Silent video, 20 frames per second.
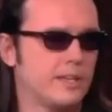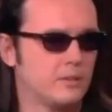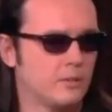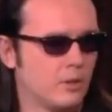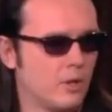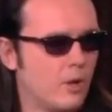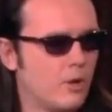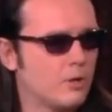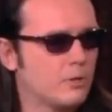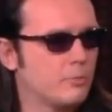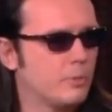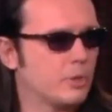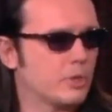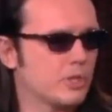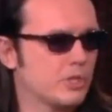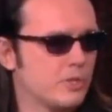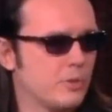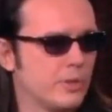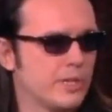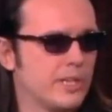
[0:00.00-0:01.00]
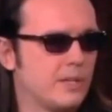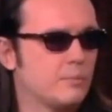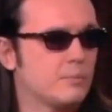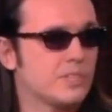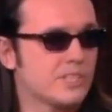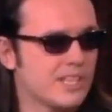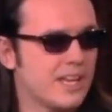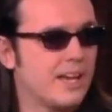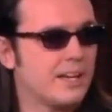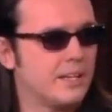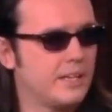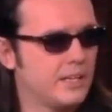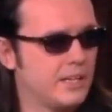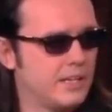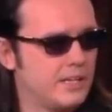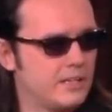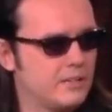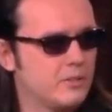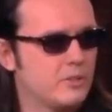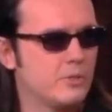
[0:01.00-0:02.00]
and logbooks showing him signing
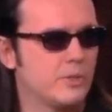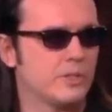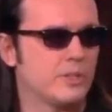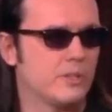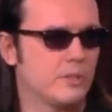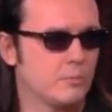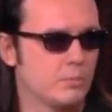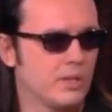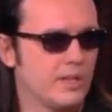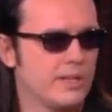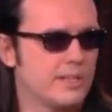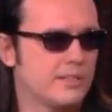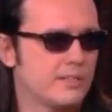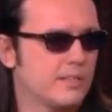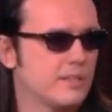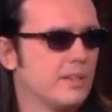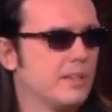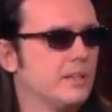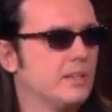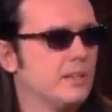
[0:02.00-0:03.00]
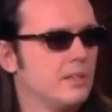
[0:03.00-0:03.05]
in to another place